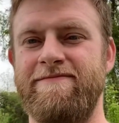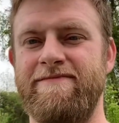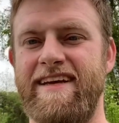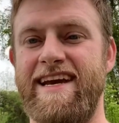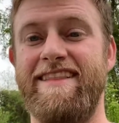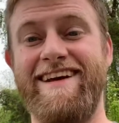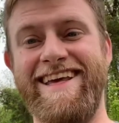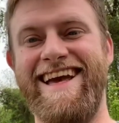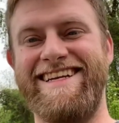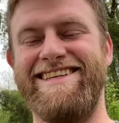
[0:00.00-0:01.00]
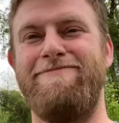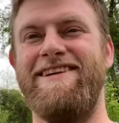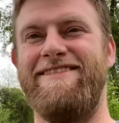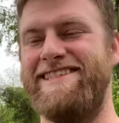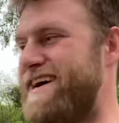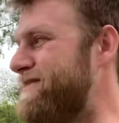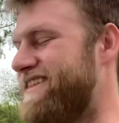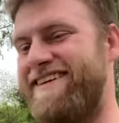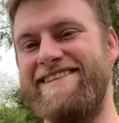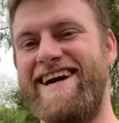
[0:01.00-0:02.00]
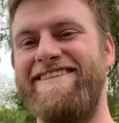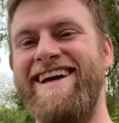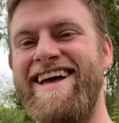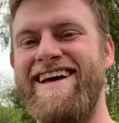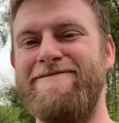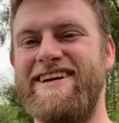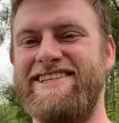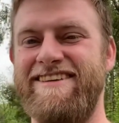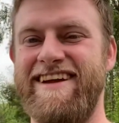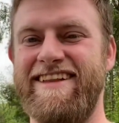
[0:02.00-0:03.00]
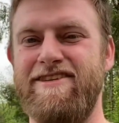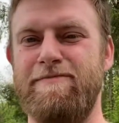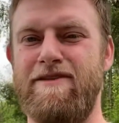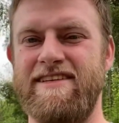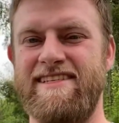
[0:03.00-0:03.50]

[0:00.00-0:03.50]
Yeah, lucky egg did double those out. Make sure you're getting those bonuses